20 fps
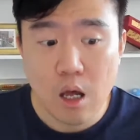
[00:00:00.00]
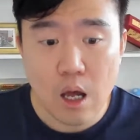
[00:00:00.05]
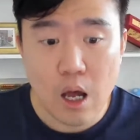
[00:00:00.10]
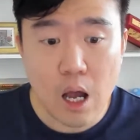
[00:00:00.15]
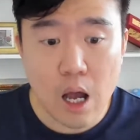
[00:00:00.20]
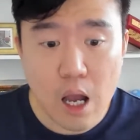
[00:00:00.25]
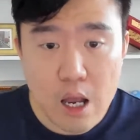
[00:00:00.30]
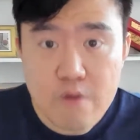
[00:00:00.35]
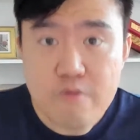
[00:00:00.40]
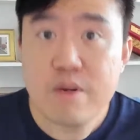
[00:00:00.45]

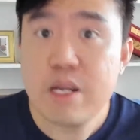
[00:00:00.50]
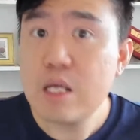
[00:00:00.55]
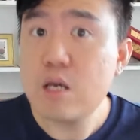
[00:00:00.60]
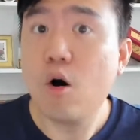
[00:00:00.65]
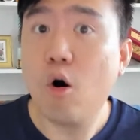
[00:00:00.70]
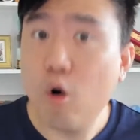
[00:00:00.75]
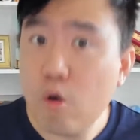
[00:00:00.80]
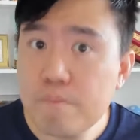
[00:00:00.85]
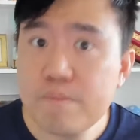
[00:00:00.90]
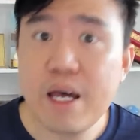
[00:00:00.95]
I really
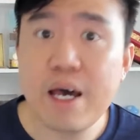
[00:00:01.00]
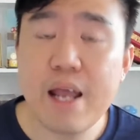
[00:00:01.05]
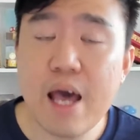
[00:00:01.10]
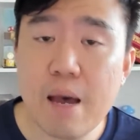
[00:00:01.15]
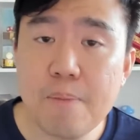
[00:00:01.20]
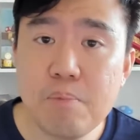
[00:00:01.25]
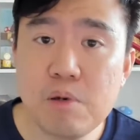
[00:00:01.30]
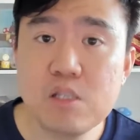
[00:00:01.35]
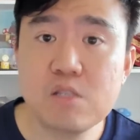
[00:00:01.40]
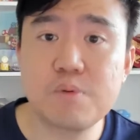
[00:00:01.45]
hope that
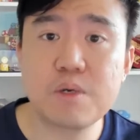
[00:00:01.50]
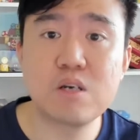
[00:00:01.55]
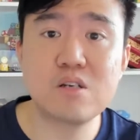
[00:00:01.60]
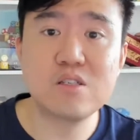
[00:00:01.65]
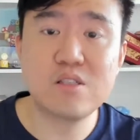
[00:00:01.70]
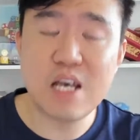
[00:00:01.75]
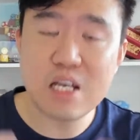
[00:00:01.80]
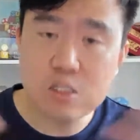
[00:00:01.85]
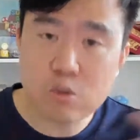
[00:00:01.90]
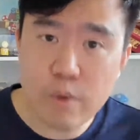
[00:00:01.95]
happens because
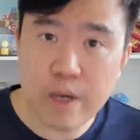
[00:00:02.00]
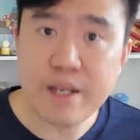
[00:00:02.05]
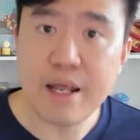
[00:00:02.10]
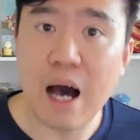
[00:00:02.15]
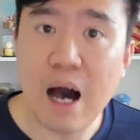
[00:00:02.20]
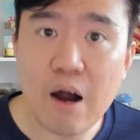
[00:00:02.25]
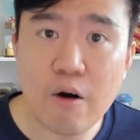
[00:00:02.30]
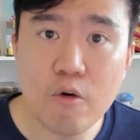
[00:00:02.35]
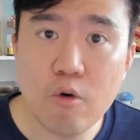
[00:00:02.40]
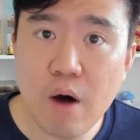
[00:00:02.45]
that's where the
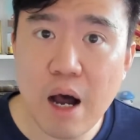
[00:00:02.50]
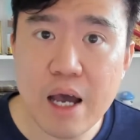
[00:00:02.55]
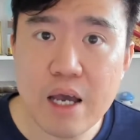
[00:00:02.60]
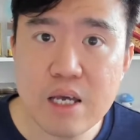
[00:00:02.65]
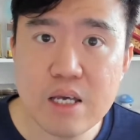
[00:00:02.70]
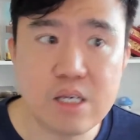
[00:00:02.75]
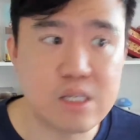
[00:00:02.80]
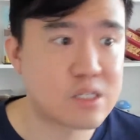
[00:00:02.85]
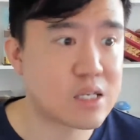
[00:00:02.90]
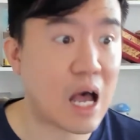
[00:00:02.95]
ROI
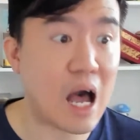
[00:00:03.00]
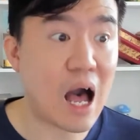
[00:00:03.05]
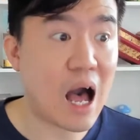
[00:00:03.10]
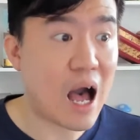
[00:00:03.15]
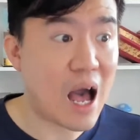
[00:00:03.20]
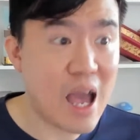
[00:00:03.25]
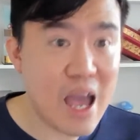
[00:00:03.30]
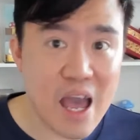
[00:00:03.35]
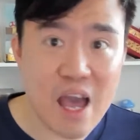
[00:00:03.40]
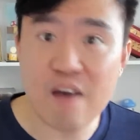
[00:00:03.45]
is.
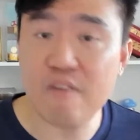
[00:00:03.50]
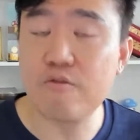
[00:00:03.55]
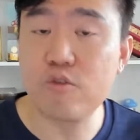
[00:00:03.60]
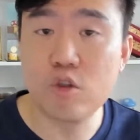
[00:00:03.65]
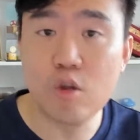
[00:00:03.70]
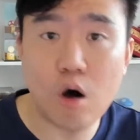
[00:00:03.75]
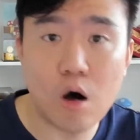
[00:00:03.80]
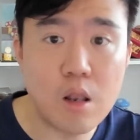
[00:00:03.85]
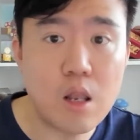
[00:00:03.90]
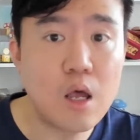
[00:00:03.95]
I have
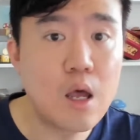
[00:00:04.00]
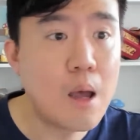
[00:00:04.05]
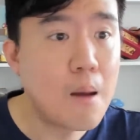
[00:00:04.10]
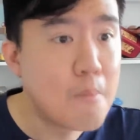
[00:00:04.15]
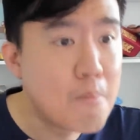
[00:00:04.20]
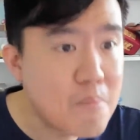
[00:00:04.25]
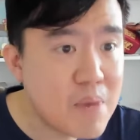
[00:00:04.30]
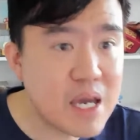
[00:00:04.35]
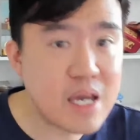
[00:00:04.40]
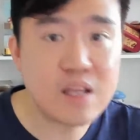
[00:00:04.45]
not
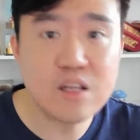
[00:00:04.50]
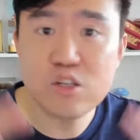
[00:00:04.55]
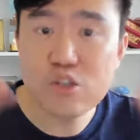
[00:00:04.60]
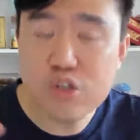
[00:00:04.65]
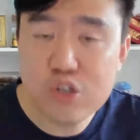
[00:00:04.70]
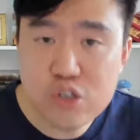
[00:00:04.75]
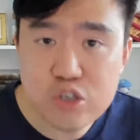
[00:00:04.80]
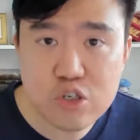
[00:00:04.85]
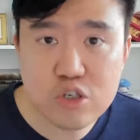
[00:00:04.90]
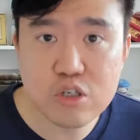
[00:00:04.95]
made
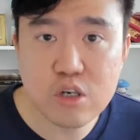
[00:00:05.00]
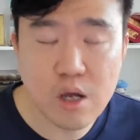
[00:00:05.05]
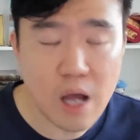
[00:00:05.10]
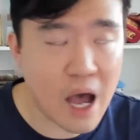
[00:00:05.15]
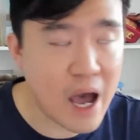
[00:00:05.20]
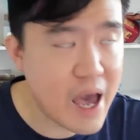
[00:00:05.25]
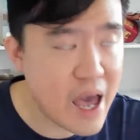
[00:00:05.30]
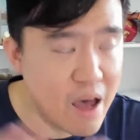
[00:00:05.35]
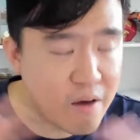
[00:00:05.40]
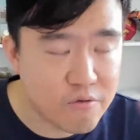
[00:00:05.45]

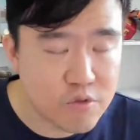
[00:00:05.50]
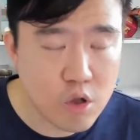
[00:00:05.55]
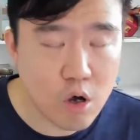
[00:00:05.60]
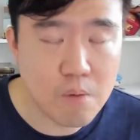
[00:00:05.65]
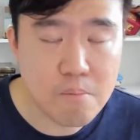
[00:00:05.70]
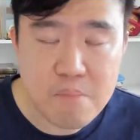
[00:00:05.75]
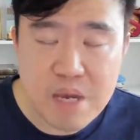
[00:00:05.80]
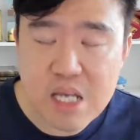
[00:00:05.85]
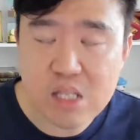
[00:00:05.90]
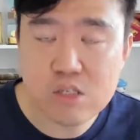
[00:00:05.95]

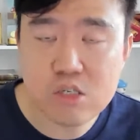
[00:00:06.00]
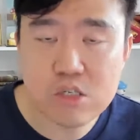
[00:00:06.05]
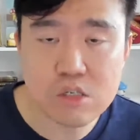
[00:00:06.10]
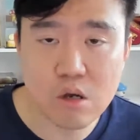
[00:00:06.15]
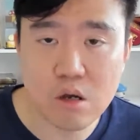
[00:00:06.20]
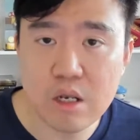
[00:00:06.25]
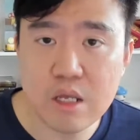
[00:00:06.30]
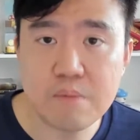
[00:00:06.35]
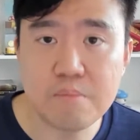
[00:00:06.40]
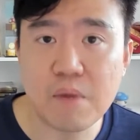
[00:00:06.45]

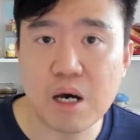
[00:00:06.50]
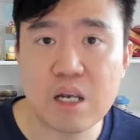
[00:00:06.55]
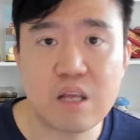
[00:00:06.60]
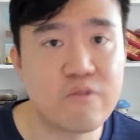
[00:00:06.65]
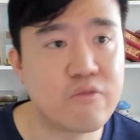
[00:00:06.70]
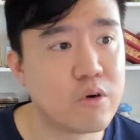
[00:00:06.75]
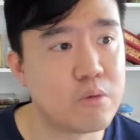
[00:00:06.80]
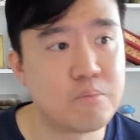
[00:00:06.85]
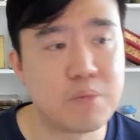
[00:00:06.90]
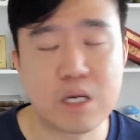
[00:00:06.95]
solid money
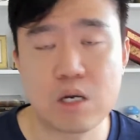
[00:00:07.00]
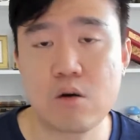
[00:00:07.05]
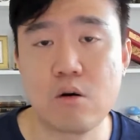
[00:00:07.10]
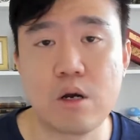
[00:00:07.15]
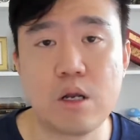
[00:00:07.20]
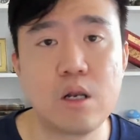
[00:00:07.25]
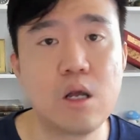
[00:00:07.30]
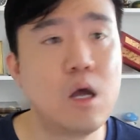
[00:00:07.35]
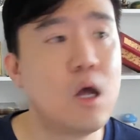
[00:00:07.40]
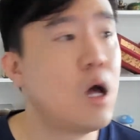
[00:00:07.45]
from
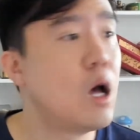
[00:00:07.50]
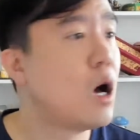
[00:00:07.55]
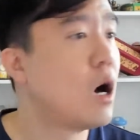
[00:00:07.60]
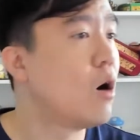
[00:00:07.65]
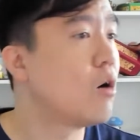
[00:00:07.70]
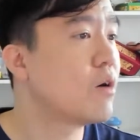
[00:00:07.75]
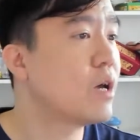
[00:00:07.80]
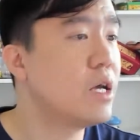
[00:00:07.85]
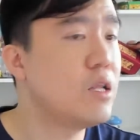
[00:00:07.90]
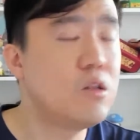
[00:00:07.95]
Bitcoin.
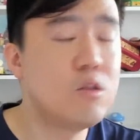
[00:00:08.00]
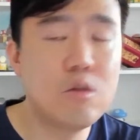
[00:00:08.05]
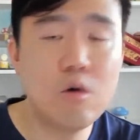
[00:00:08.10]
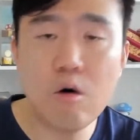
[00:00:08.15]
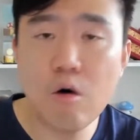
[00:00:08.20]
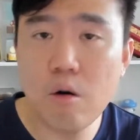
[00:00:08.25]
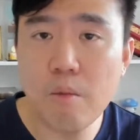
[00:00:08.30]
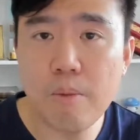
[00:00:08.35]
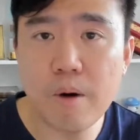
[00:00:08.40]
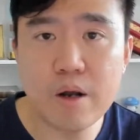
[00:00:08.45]
Okay,
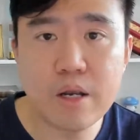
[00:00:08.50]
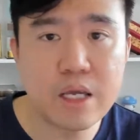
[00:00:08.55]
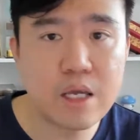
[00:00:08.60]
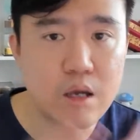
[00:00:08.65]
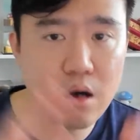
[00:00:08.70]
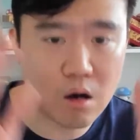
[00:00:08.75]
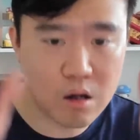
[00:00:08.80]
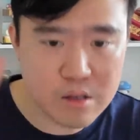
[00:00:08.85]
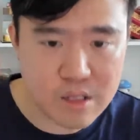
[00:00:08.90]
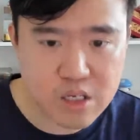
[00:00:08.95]
nobody
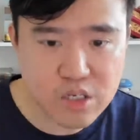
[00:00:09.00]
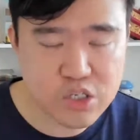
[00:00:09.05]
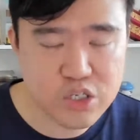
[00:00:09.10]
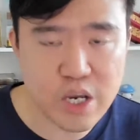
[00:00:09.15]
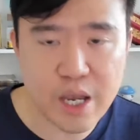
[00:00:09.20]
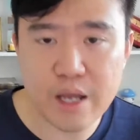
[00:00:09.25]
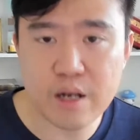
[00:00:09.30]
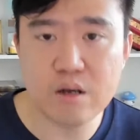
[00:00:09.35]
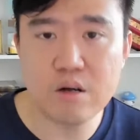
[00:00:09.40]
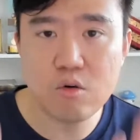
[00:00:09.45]
on this
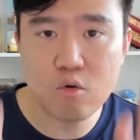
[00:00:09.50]
channel